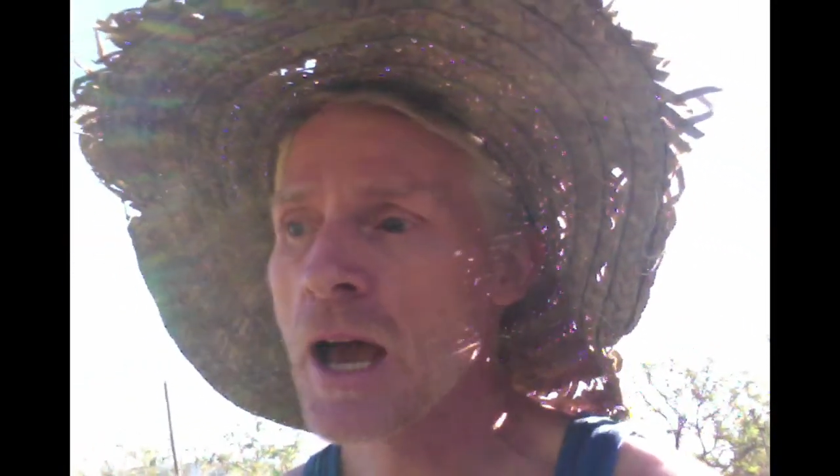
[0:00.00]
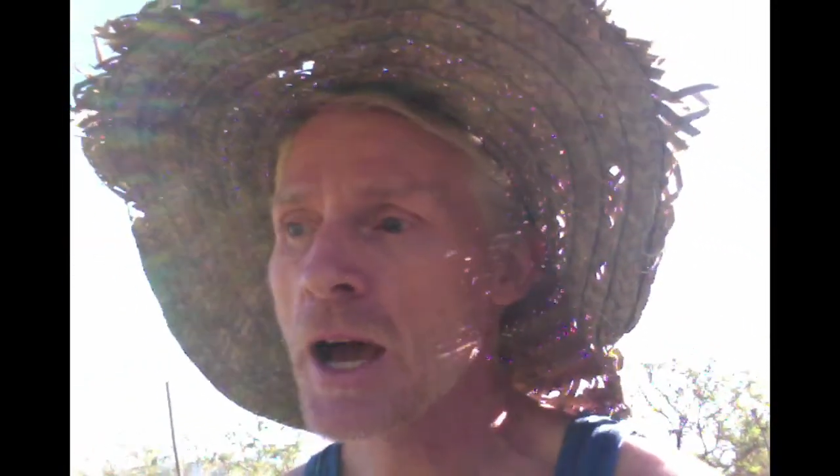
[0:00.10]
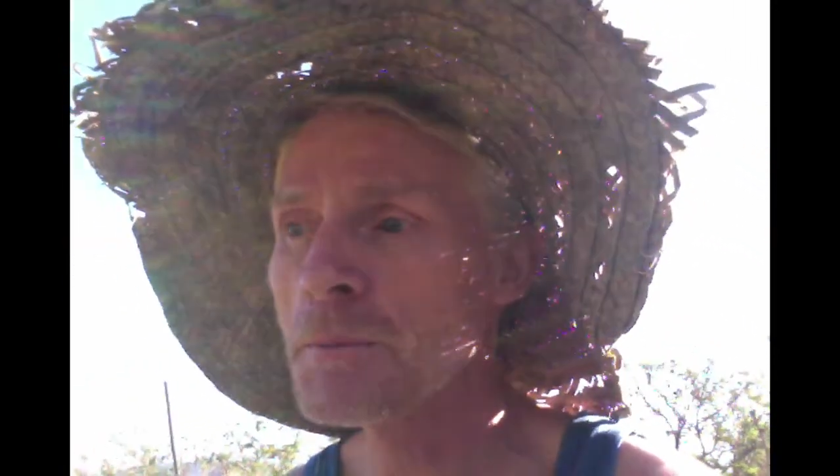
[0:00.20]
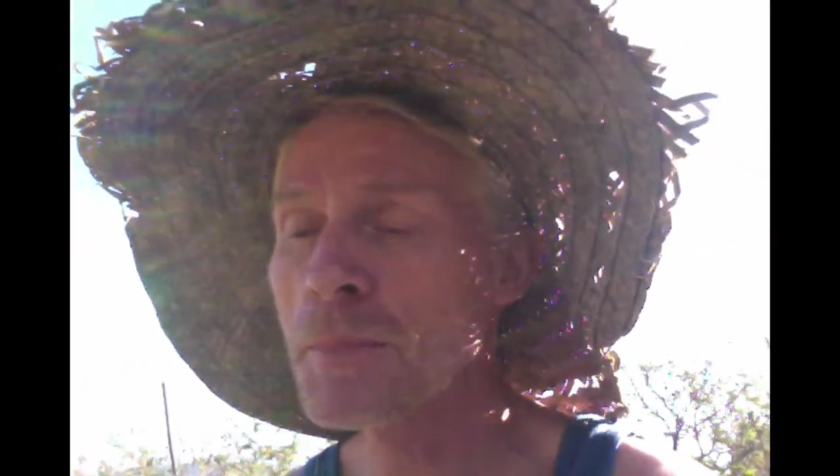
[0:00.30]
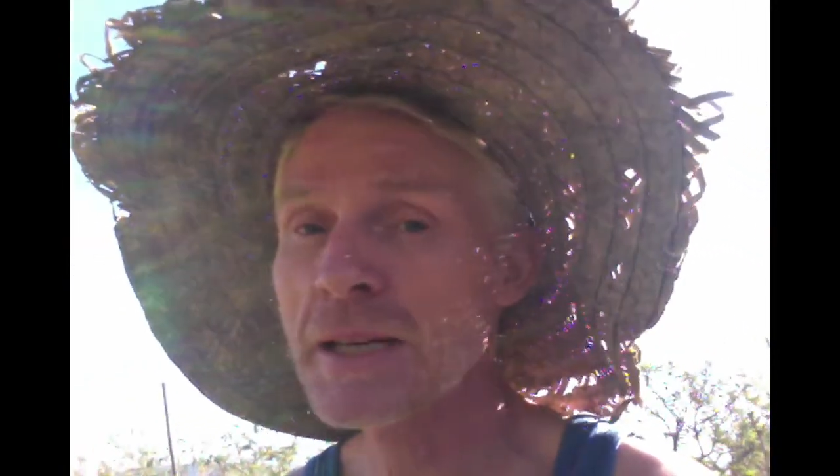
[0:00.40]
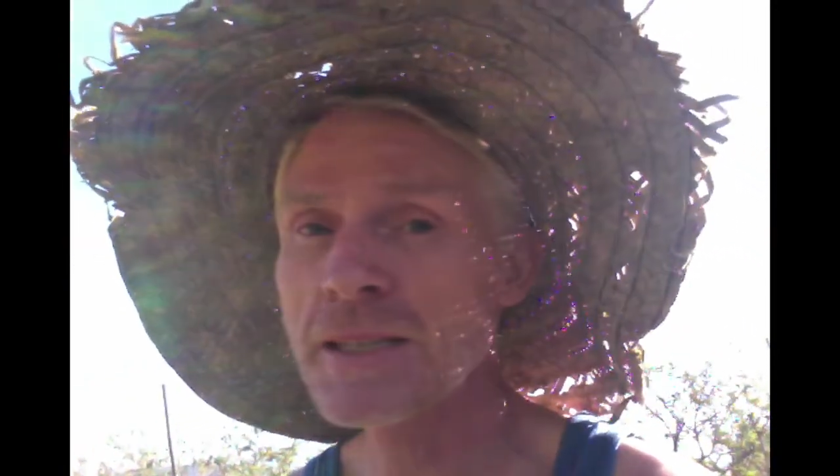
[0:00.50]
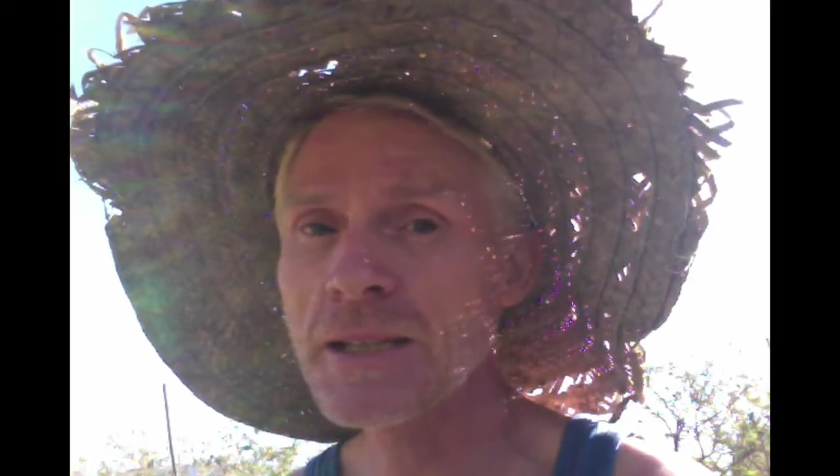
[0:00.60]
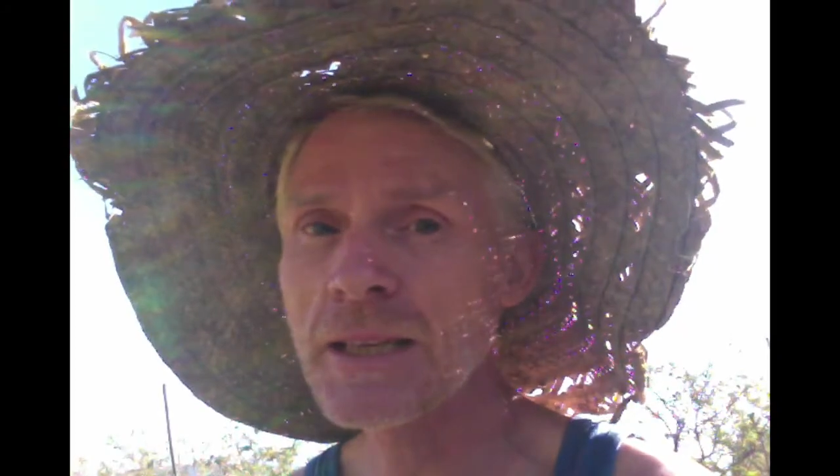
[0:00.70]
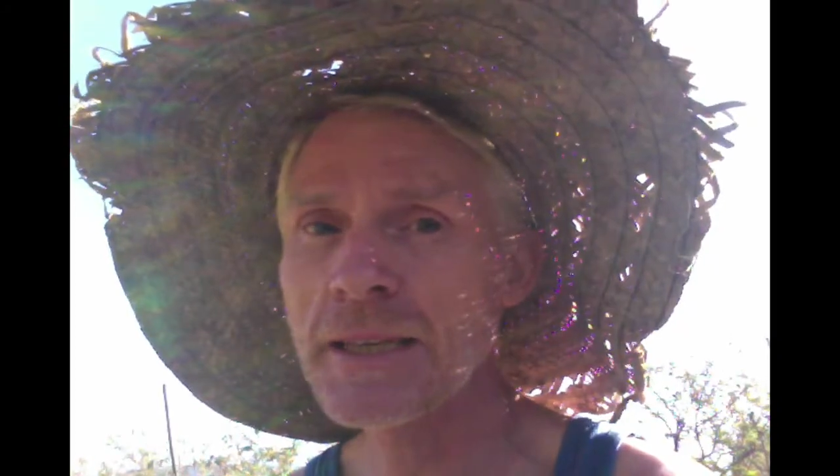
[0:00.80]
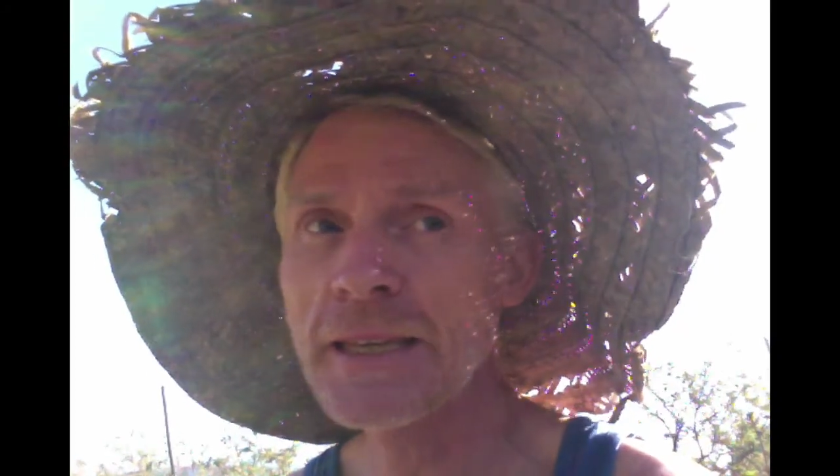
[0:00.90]
and
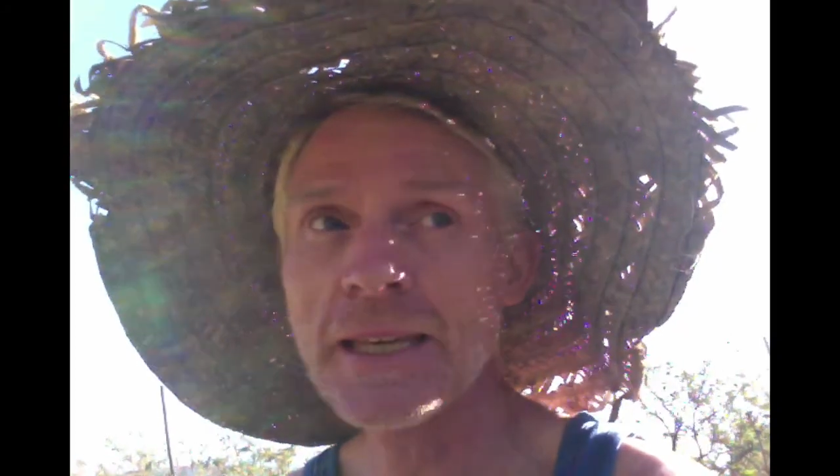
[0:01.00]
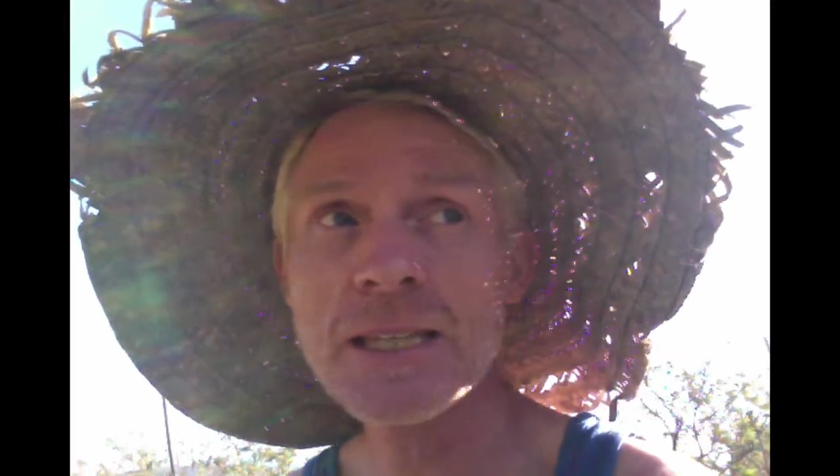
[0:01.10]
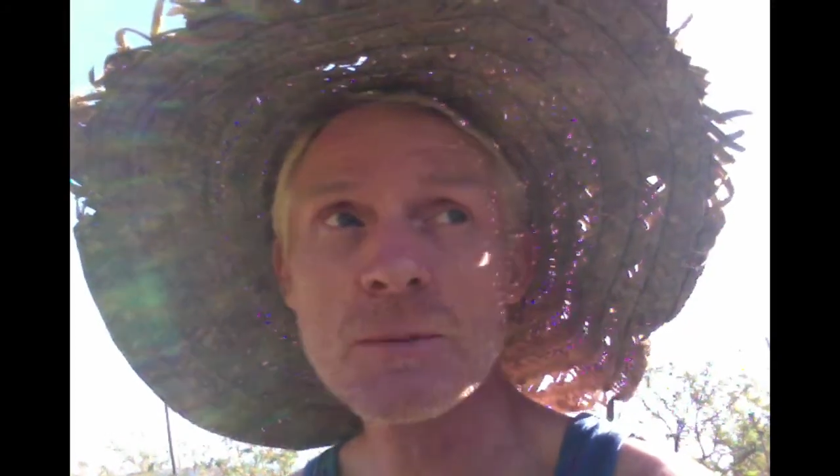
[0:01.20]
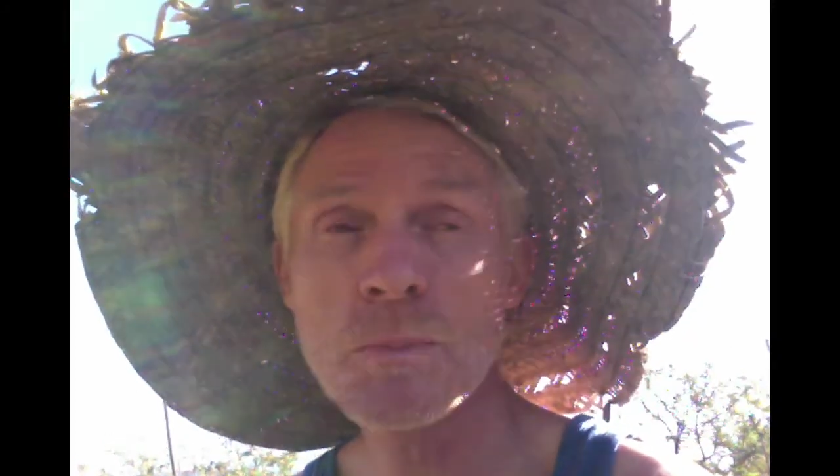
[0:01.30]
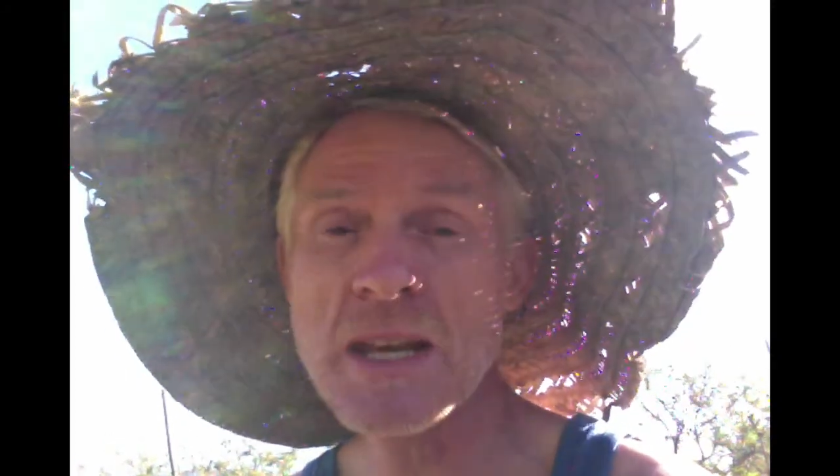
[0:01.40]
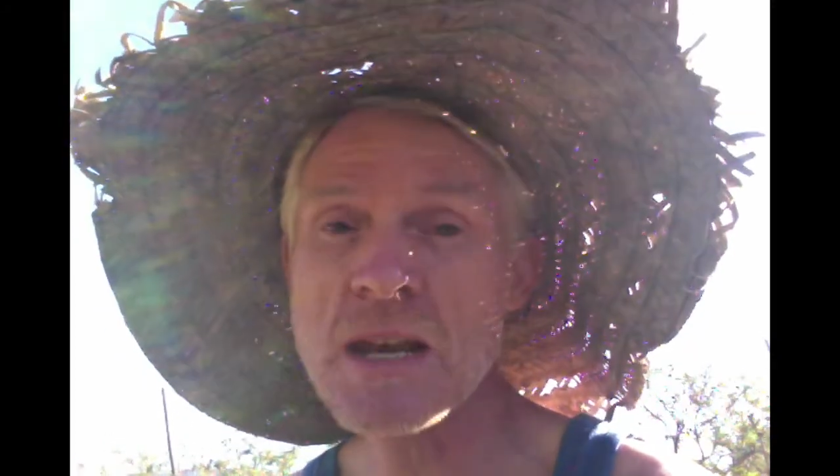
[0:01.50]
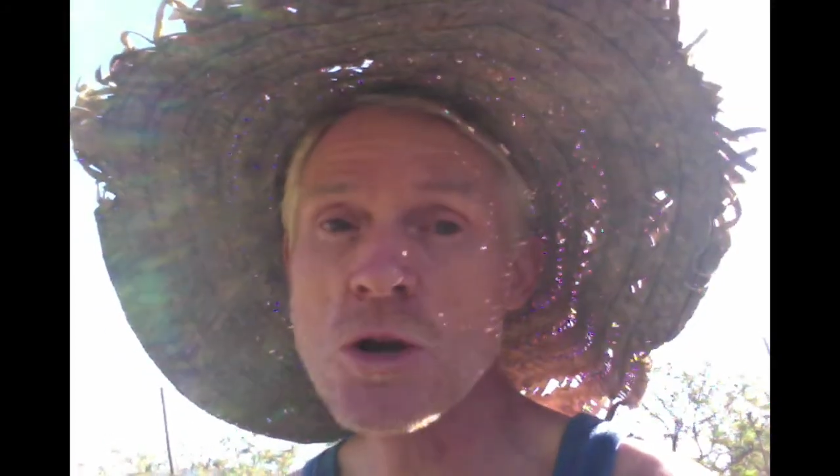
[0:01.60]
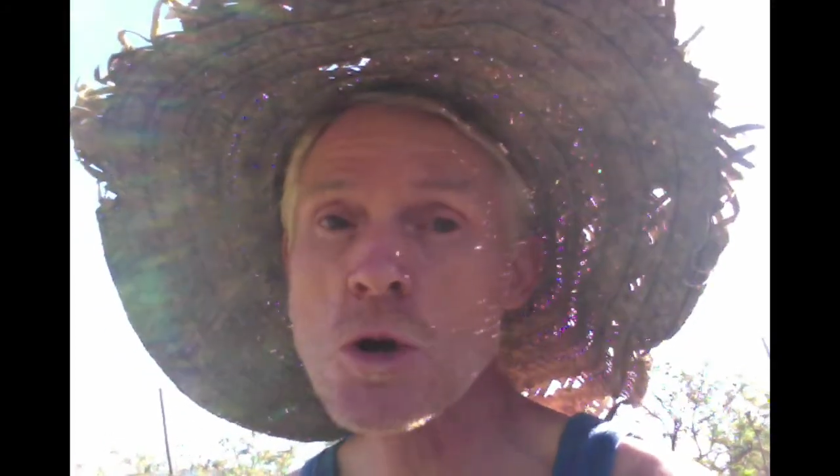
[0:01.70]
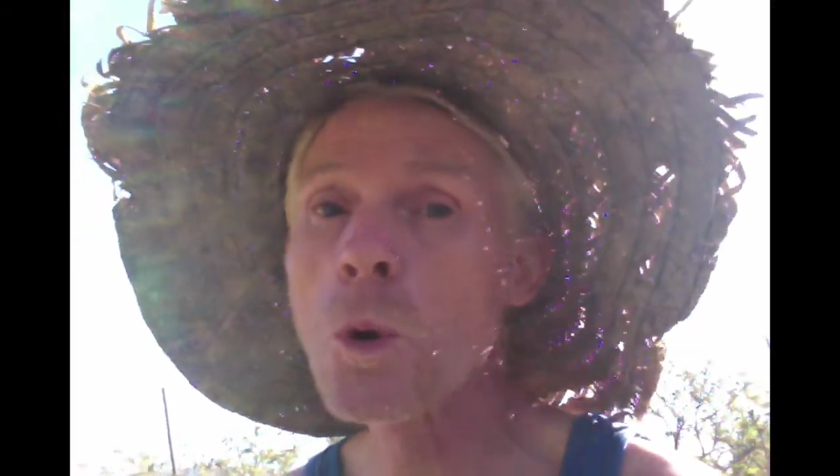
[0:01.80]
basically it's been